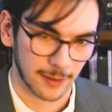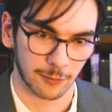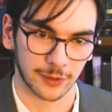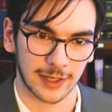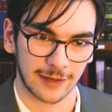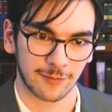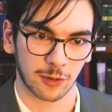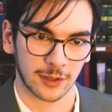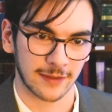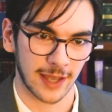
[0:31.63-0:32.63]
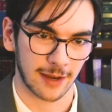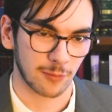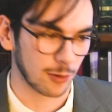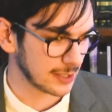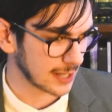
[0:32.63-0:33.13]
We'll dive more into that
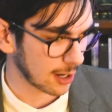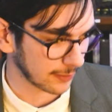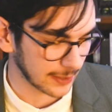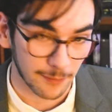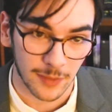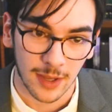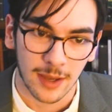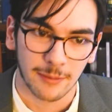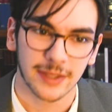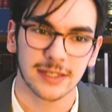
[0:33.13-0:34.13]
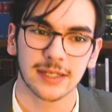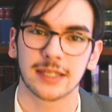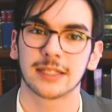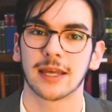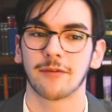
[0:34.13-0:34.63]
momentarily. But this is a
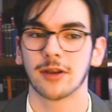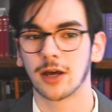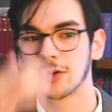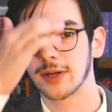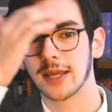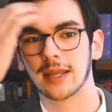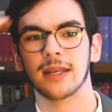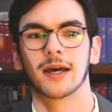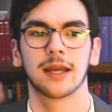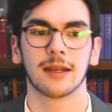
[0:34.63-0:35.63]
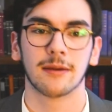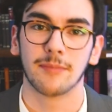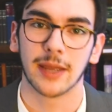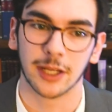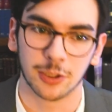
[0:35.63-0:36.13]

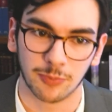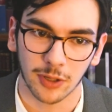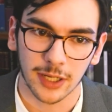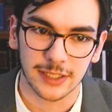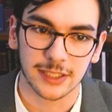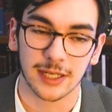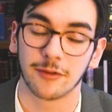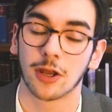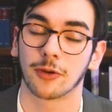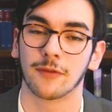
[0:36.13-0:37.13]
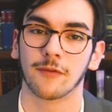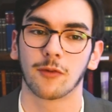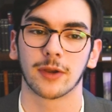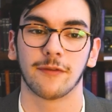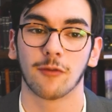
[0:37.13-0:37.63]
709-page book. It's
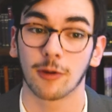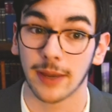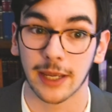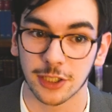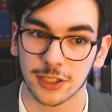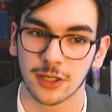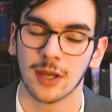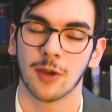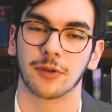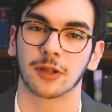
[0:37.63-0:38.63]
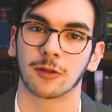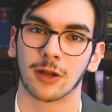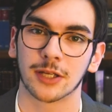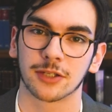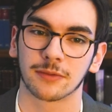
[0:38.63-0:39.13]
744 pages with a
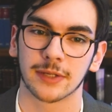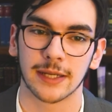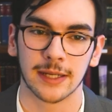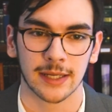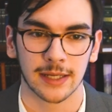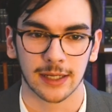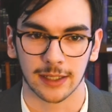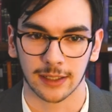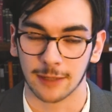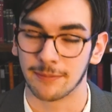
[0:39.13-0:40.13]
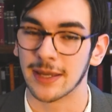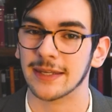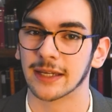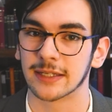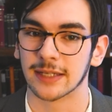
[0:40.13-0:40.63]
glossary, an
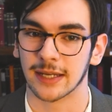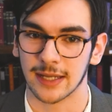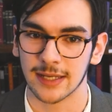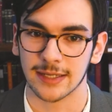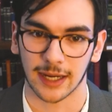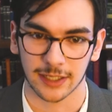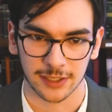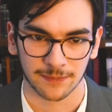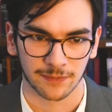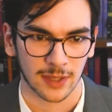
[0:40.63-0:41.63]
appendix, and an index.